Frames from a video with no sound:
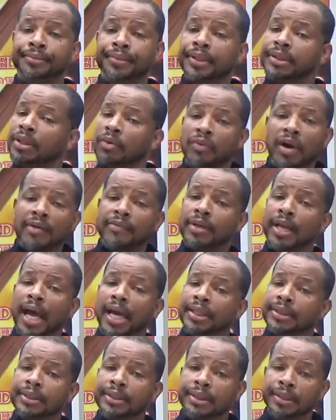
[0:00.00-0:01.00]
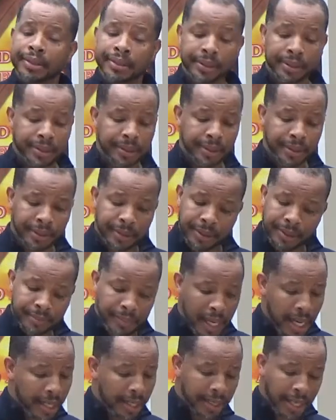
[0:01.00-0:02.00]
It's a revelation.
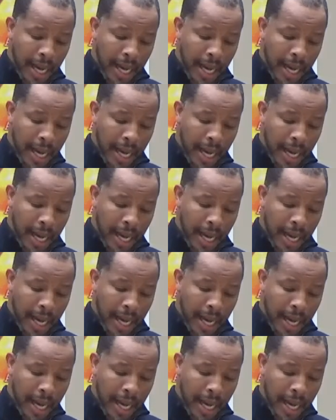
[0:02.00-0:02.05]
Yeah.